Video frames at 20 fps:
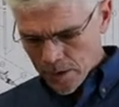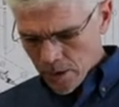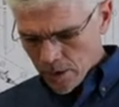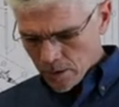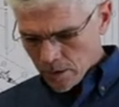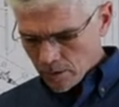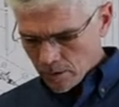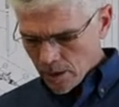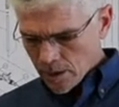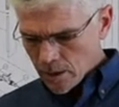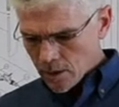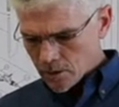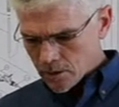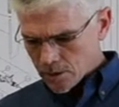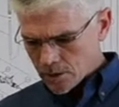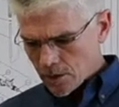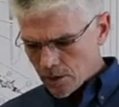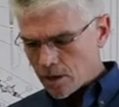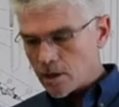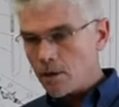The thing I'll
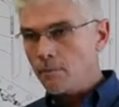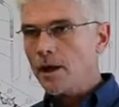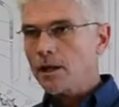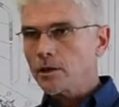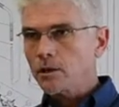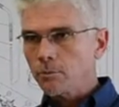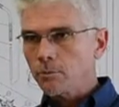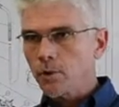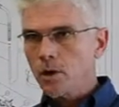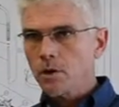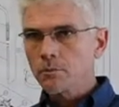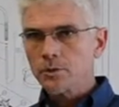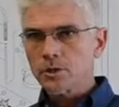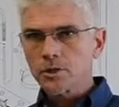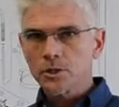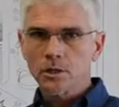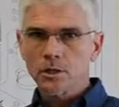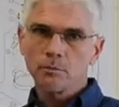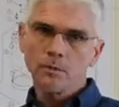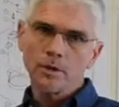tell you about the pump
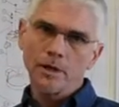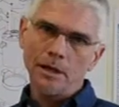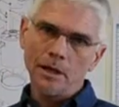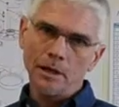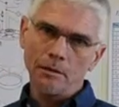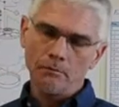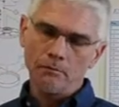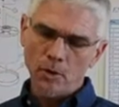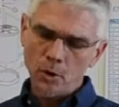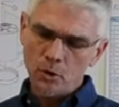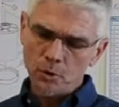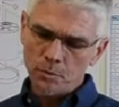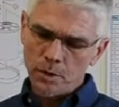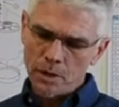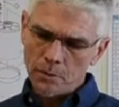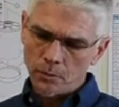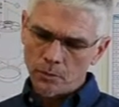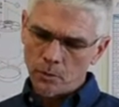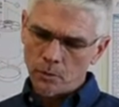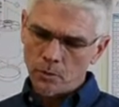assembly, and most
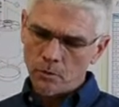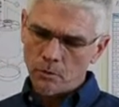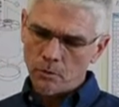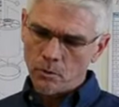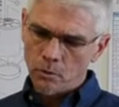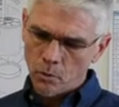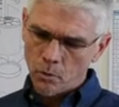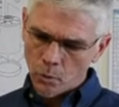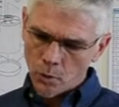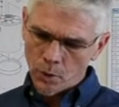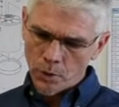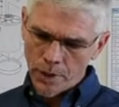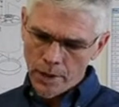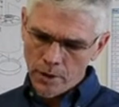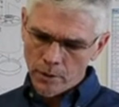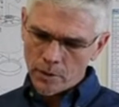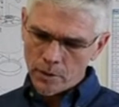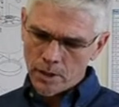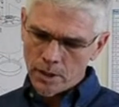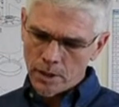people will
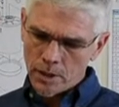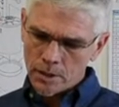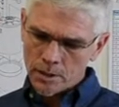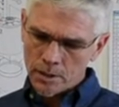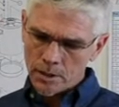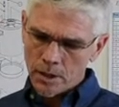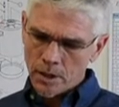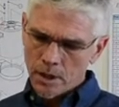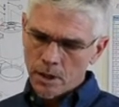know this,